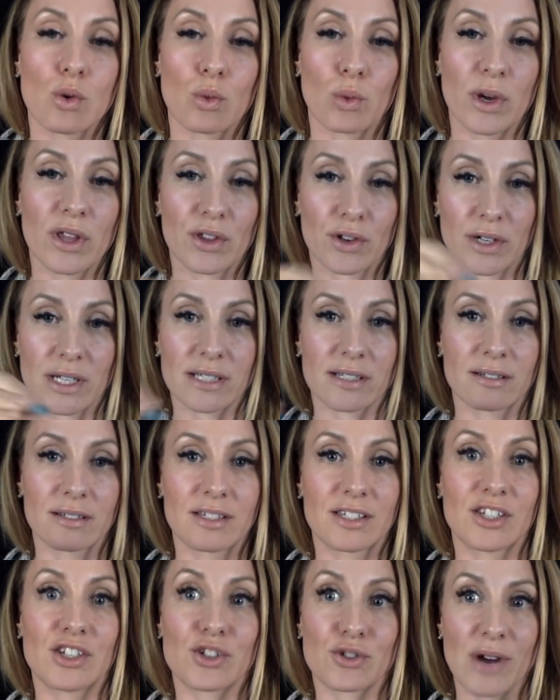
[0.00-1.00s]
with
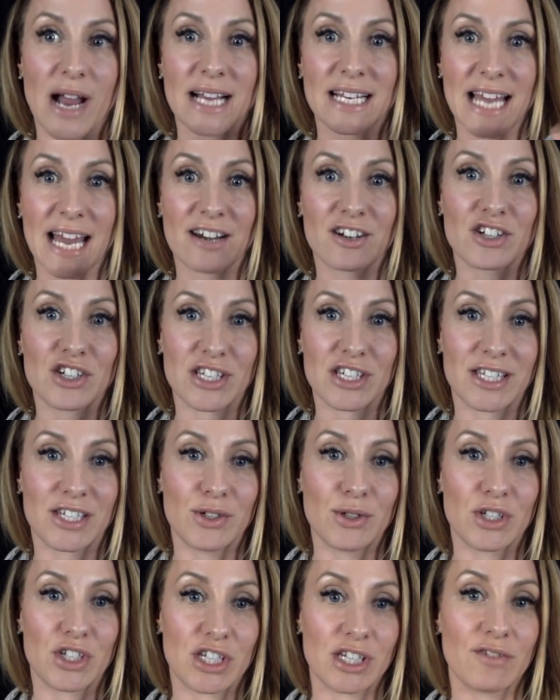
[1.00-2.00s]
crystals to direct energies
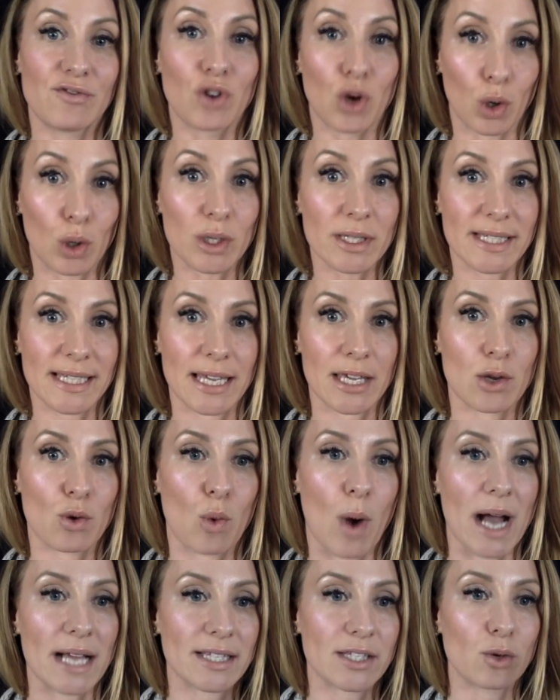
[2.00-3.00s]
to achieve goals that you
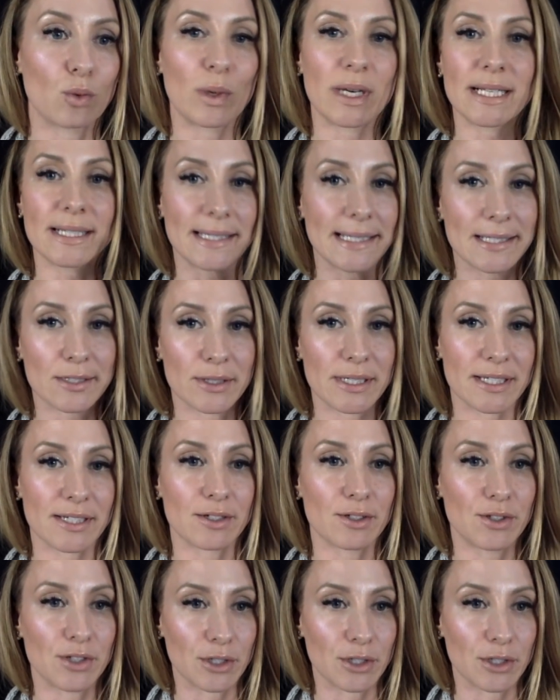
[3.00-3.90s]
want. So what does this crystal